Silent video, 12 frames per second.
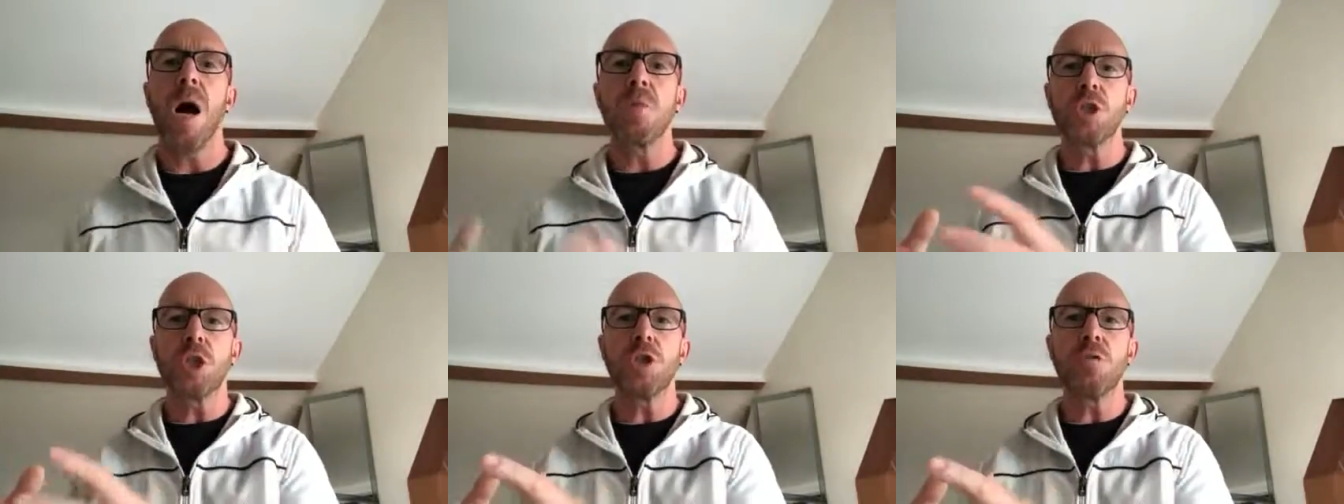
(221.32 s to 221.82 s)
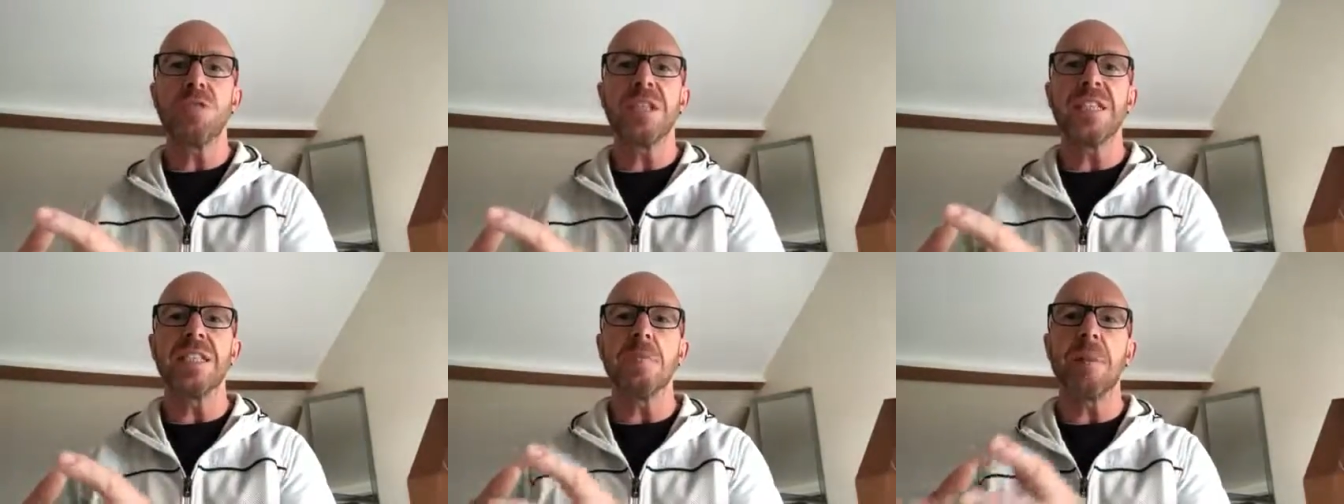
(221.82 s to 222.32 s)
I'm
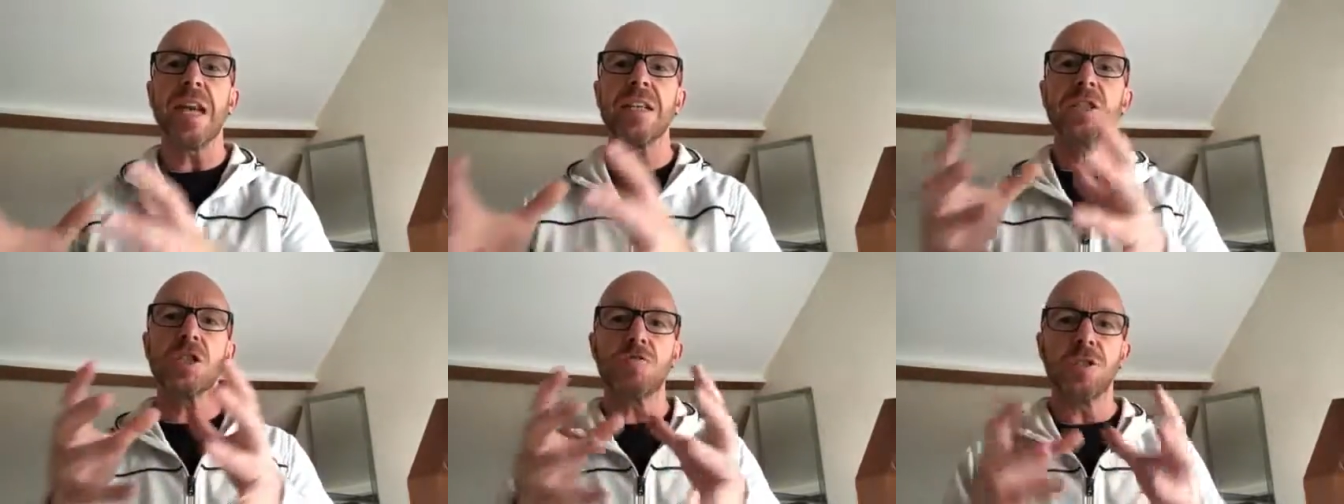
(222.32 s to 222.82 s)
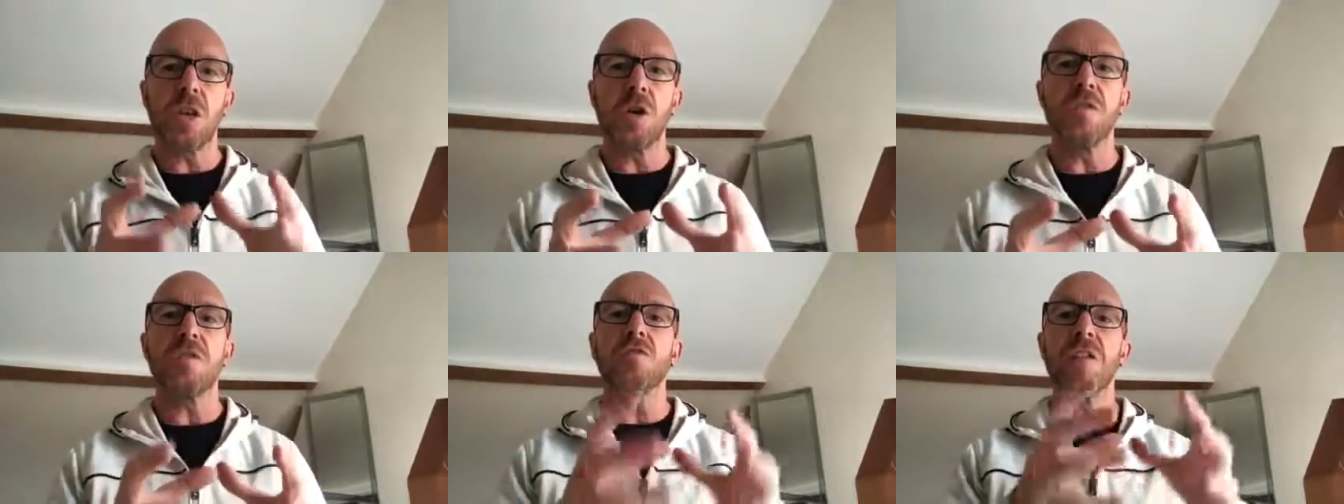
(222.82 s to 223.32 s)
choosing to balance
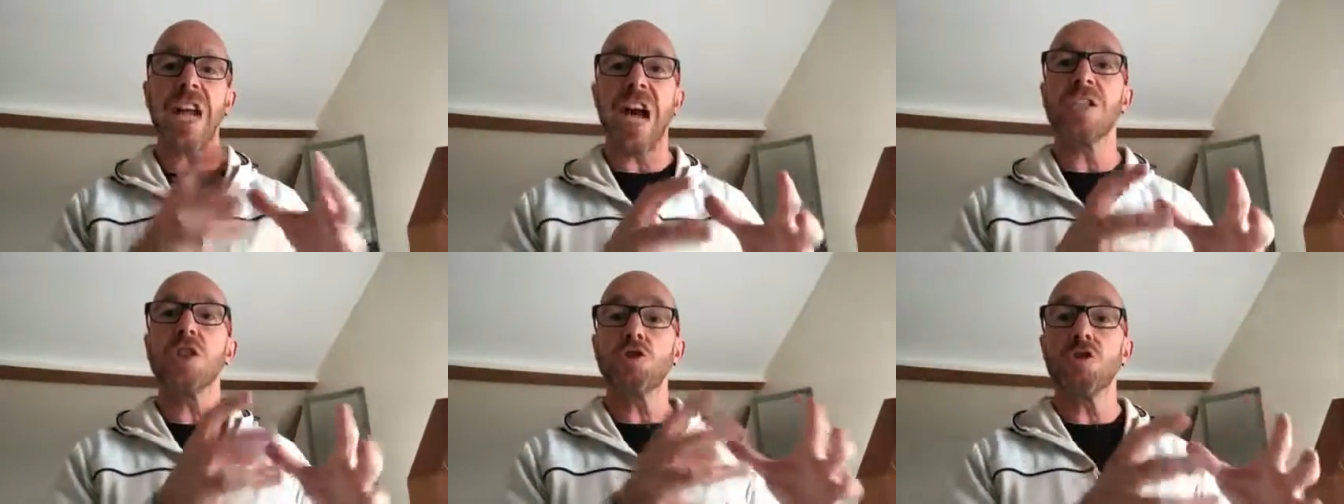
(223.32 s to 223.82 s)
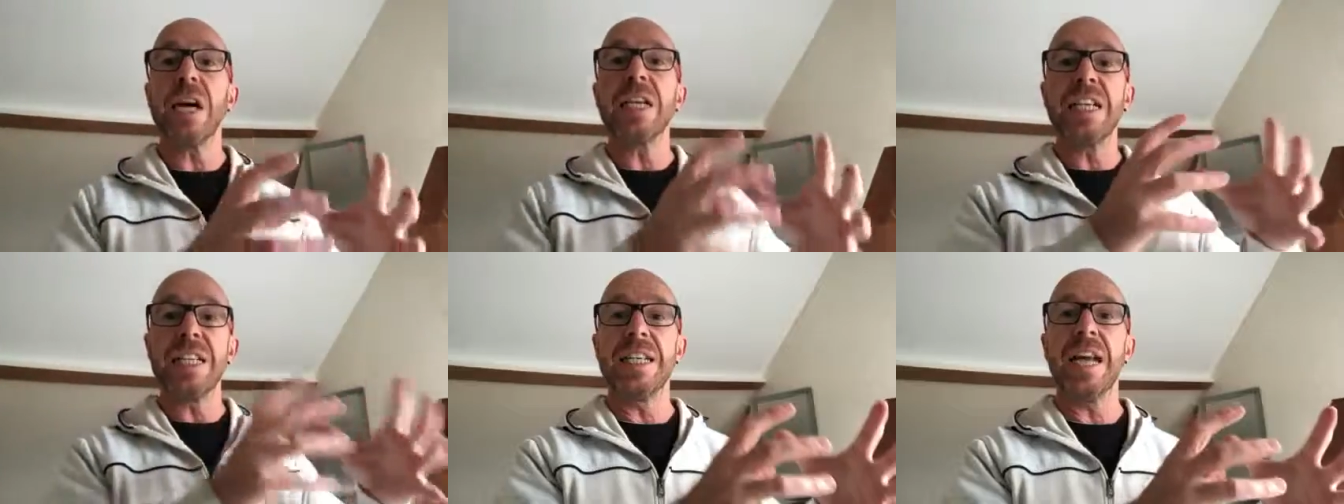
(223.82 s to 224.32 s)
recovery and
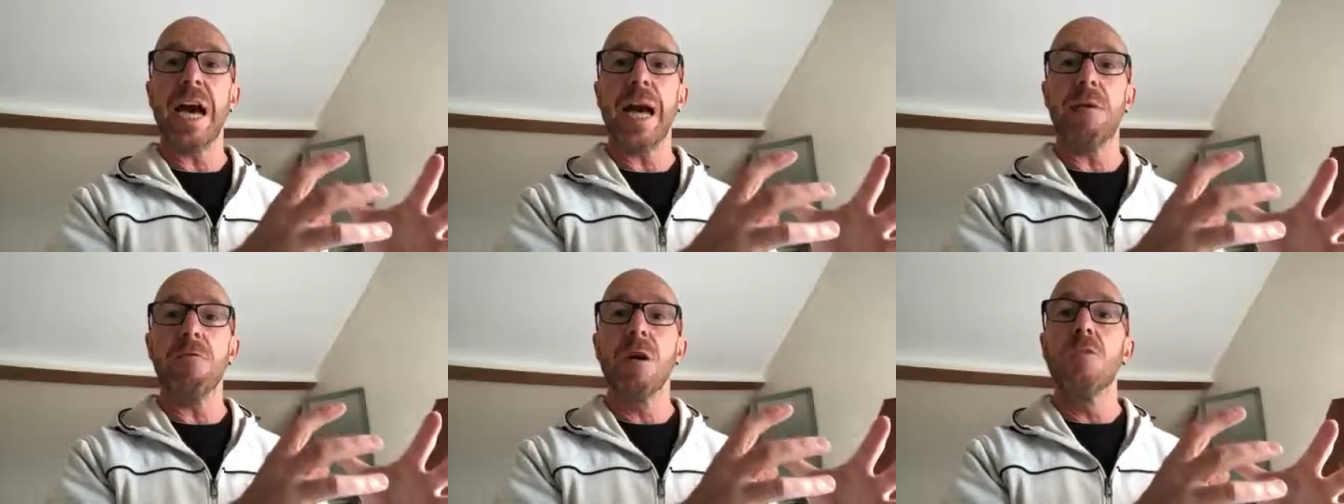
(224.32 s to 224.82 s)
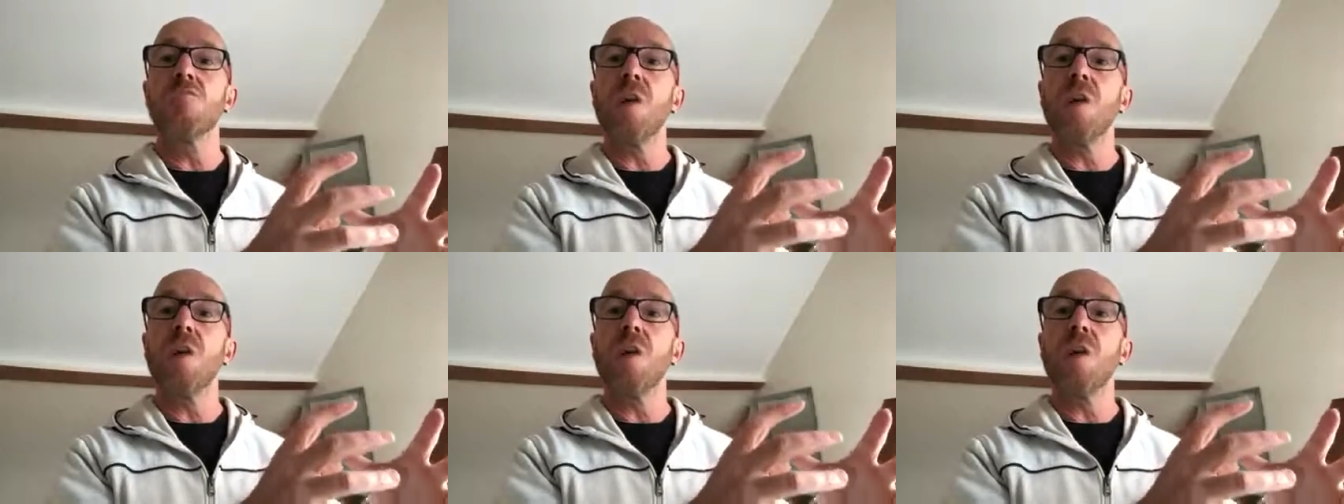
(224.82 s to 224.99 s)
training now